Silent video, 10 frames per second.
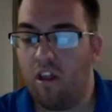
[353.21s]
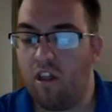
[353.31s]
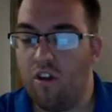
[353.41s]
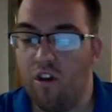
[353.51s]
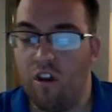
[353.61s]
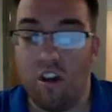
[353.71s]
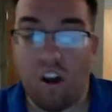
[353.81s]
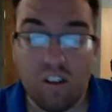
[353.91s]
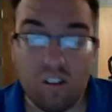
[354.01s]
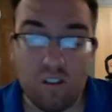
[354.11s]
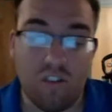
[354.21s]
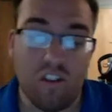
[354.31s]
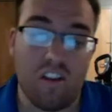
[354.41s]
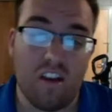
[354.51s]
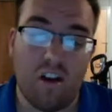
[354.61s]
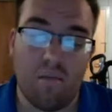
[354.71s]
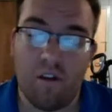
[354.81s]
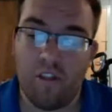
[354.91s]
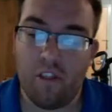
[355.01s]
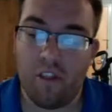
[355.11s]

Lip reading: for the entire month,